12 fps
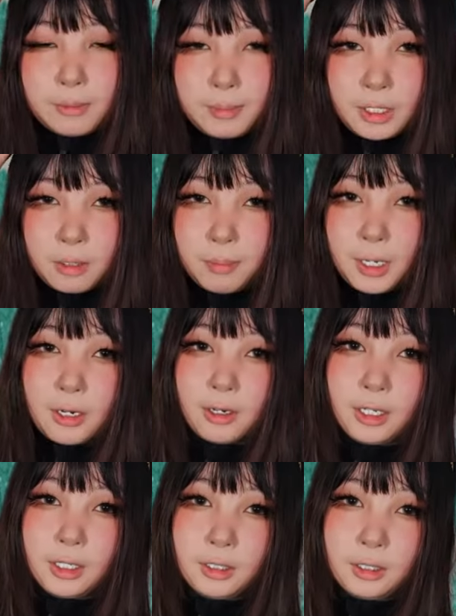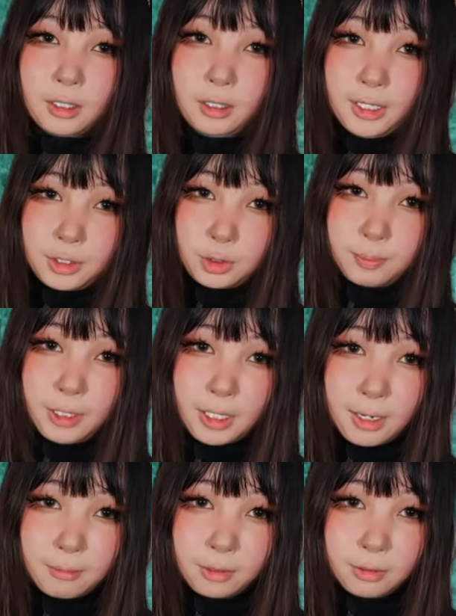to be comparing the Laserspeed
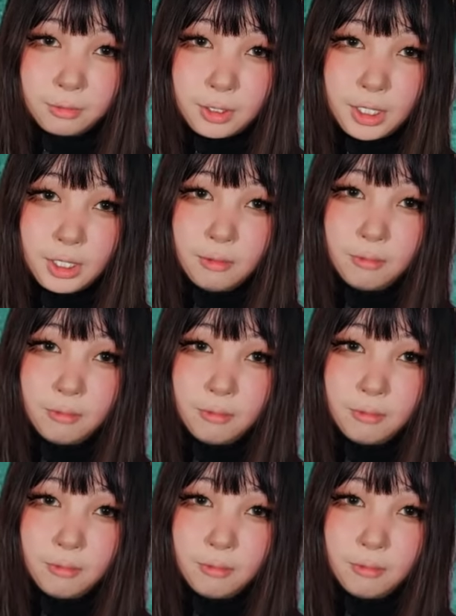M3